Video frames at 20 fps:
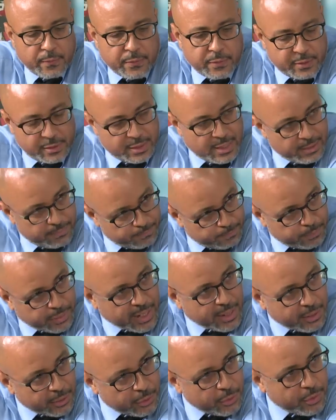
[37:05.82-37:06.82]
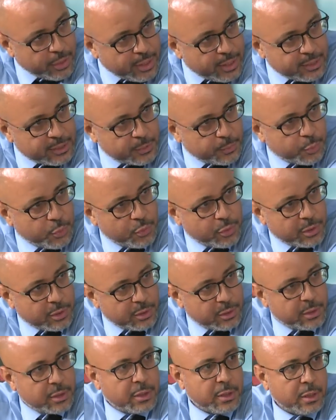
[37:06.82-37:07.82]
the paranoia I spoke
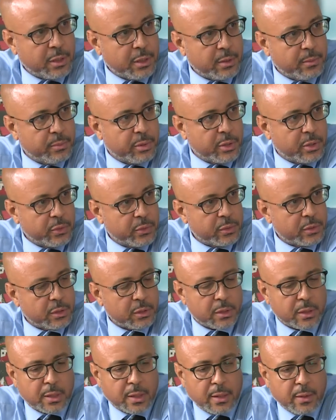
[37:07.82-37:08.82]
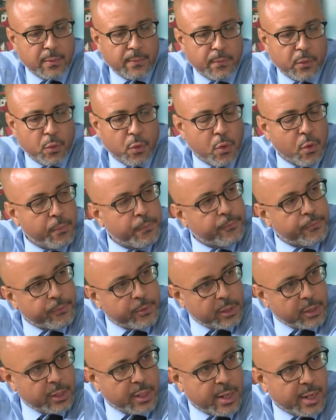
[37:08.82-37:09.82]
earlier about,
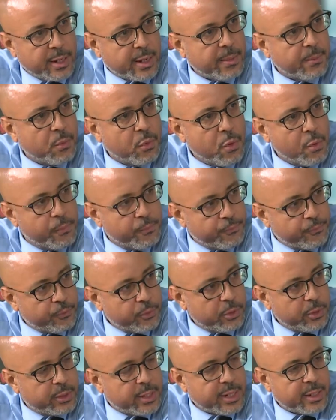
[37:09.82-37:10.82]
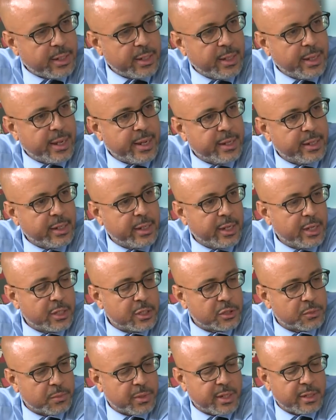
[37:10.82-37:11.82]
hopefully, and I'm hopeful that the
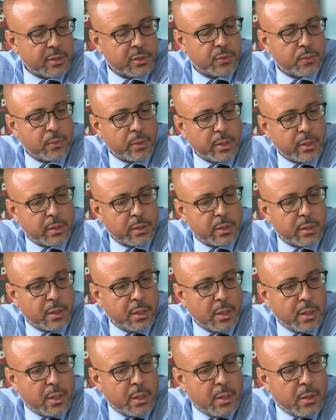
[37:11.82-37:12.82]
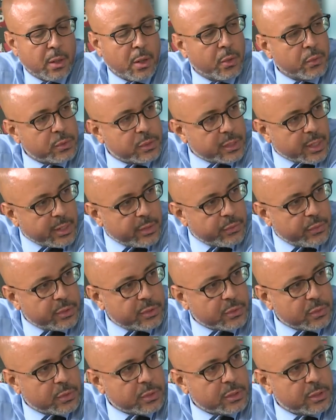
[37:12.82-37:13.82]
engagement with outside
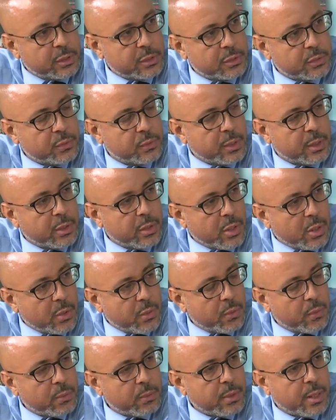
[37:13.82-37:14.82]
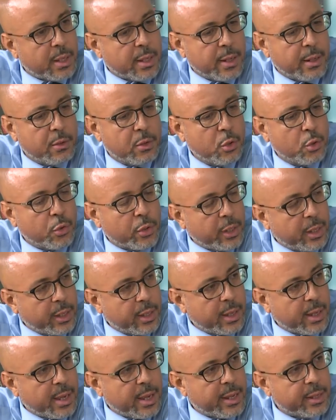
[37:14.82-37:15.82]
resources who are now looking
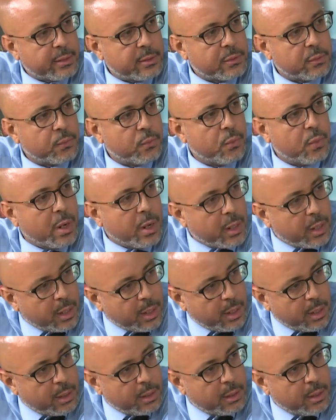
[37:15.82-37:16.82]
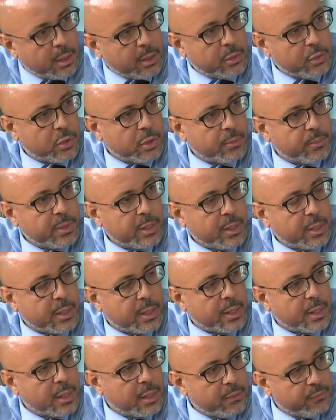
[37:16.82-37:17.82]
at working in Dominica
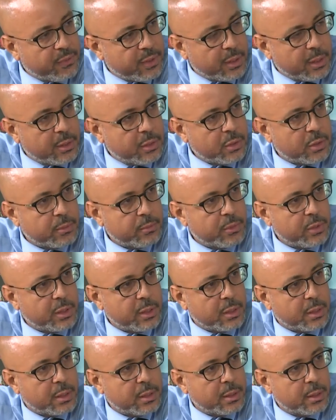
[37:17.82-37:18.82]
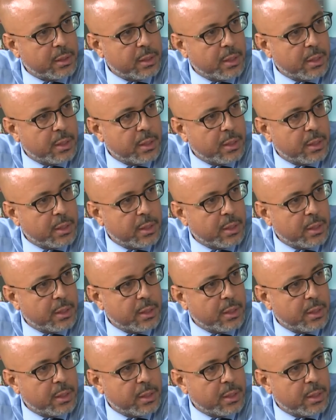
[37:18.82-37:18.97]
and living in Dominica